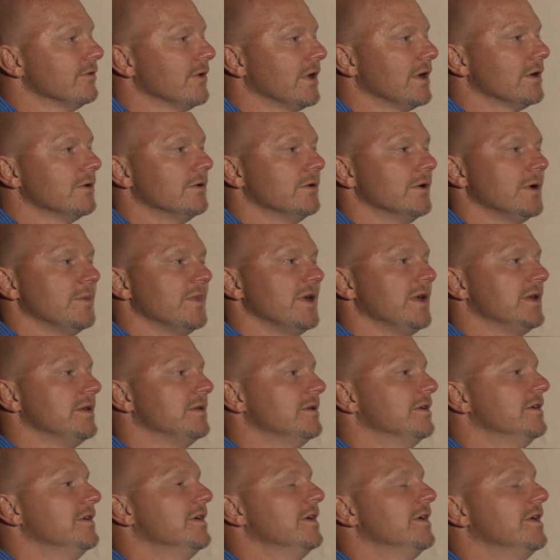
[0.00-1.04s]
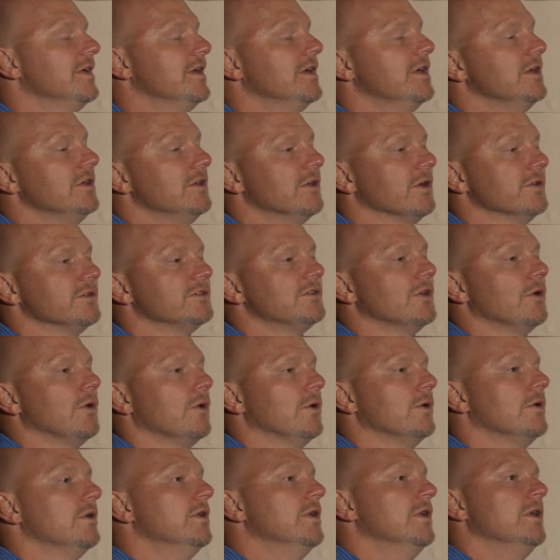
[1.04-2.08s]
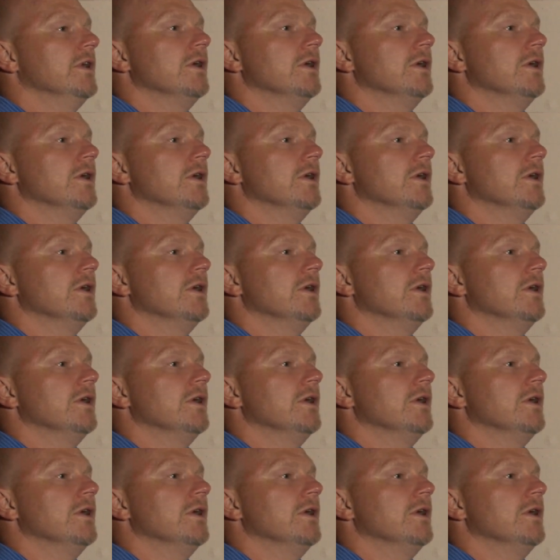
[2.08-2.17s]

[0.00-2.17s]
Franco, I mean. You know, so